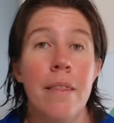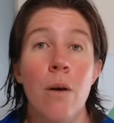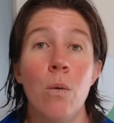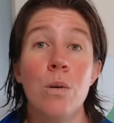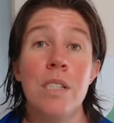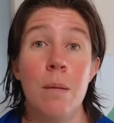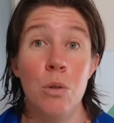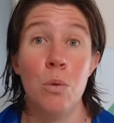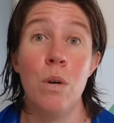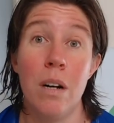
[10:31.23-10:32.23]
They all seem
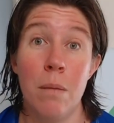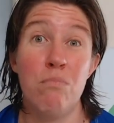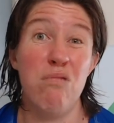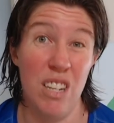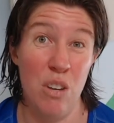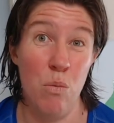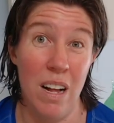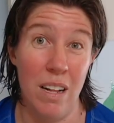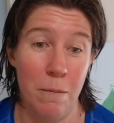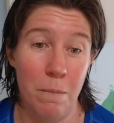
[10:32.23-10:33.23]
to work pretty
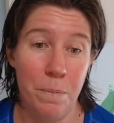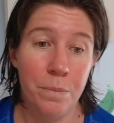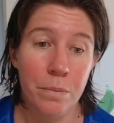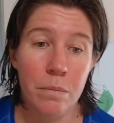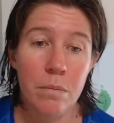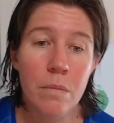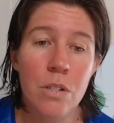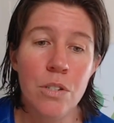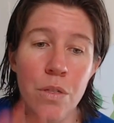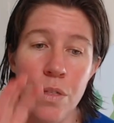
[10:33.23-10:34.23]
well.
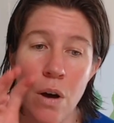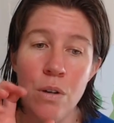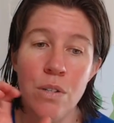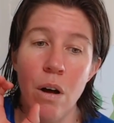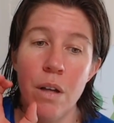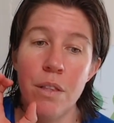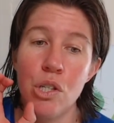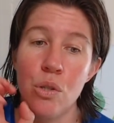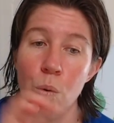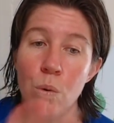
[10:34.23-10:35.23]
So those are the
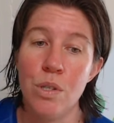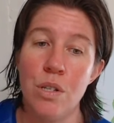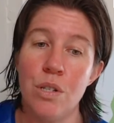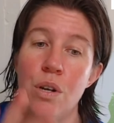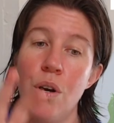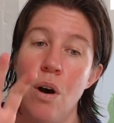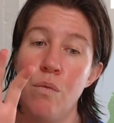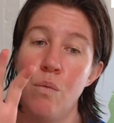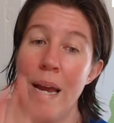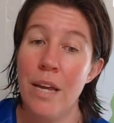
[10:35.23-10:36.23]
sources
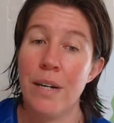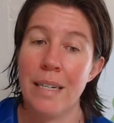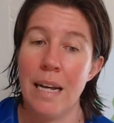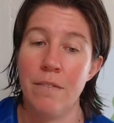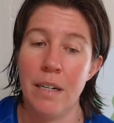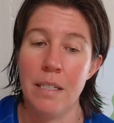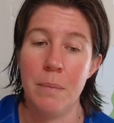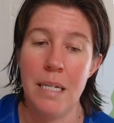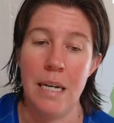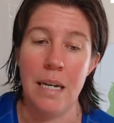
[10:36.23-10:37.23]
of where you can get
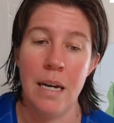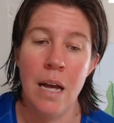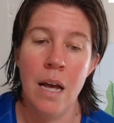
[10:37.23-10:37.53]
vitamin D.